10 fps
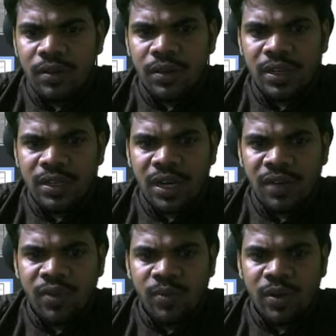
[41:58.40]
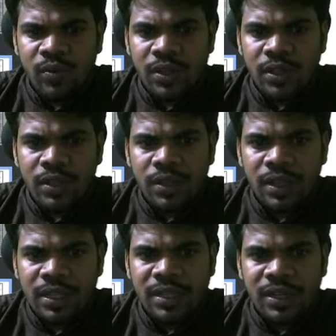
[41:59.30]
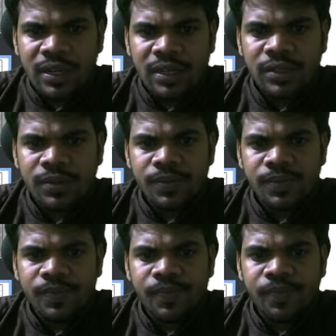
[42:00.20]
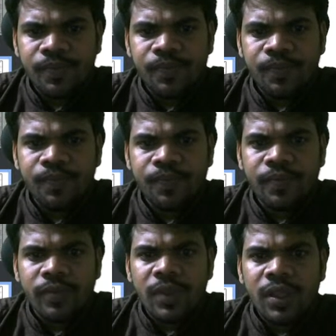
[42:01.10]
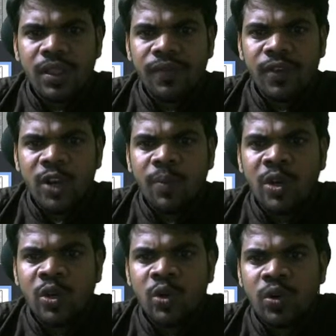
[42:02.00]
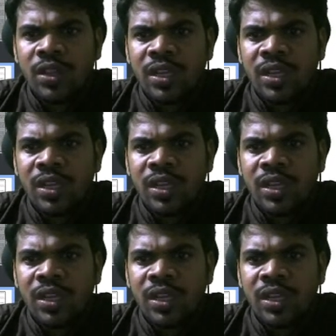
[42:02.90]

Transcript: just confirm that once. Yes, correct. The phenomenon shown in